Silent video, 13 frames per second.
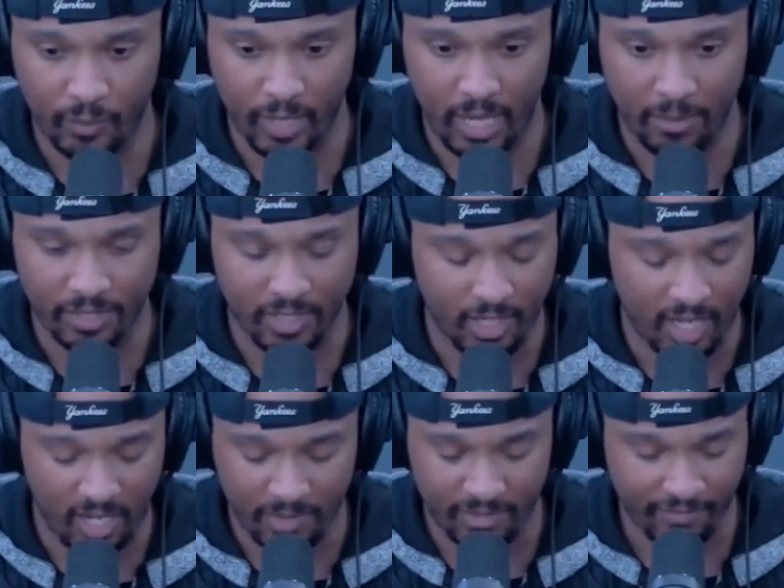it's
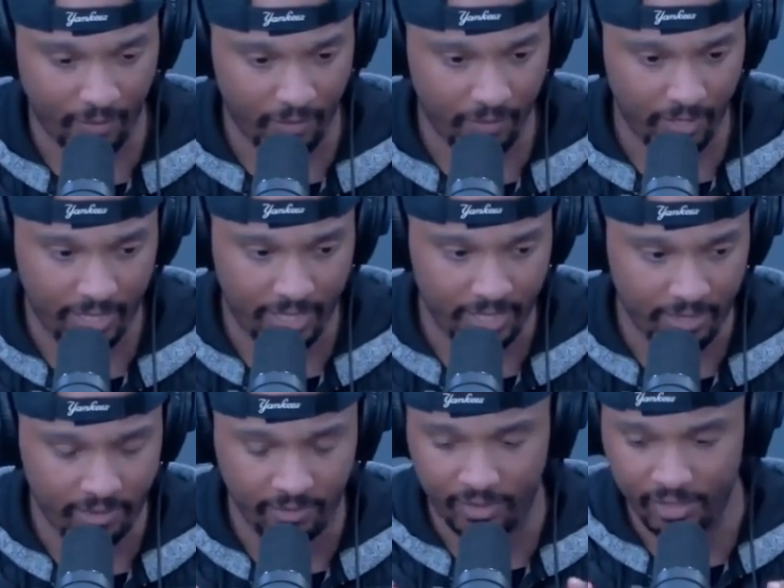synonymous for it,
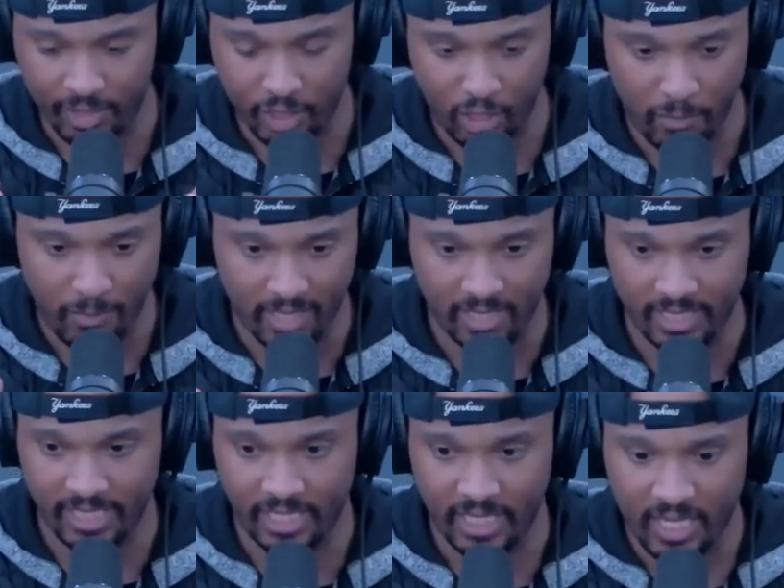and the slow
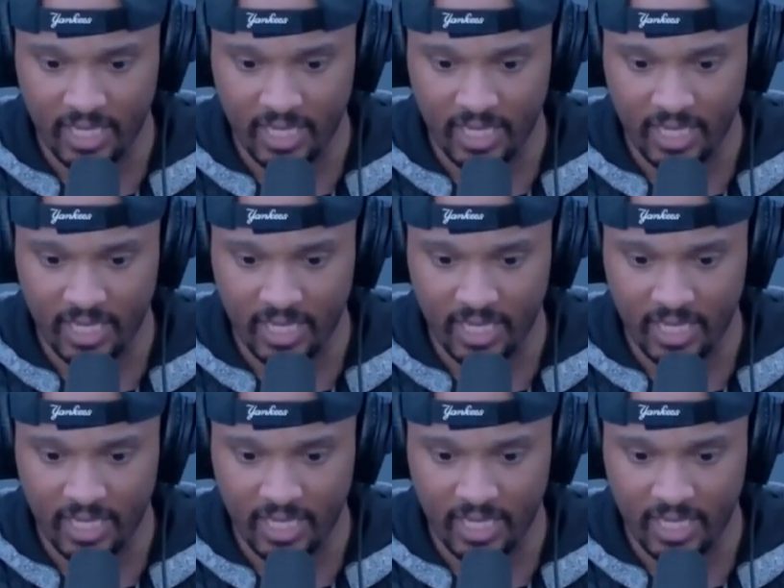melody.